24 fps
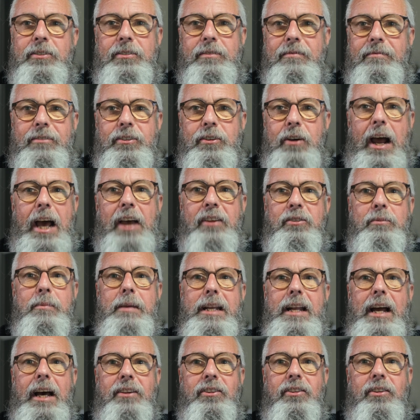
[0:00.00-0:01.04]
drives me
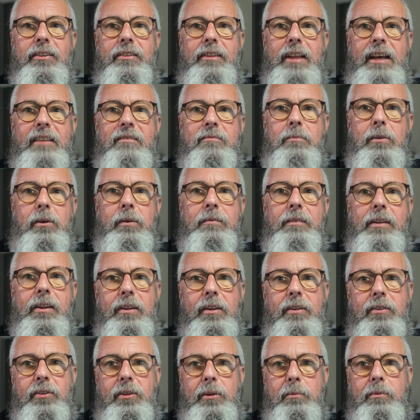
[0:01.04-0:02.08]
nuts that they've moved to
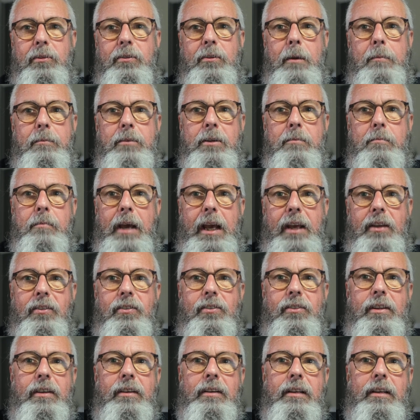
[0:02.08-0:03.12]
this
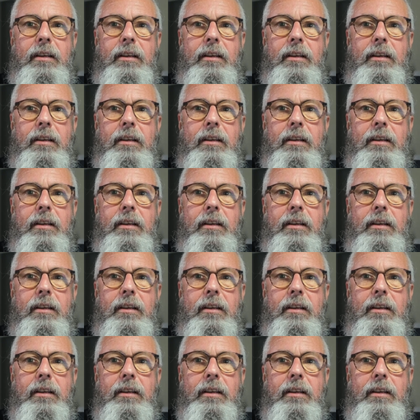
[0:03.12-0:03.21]
subscription-based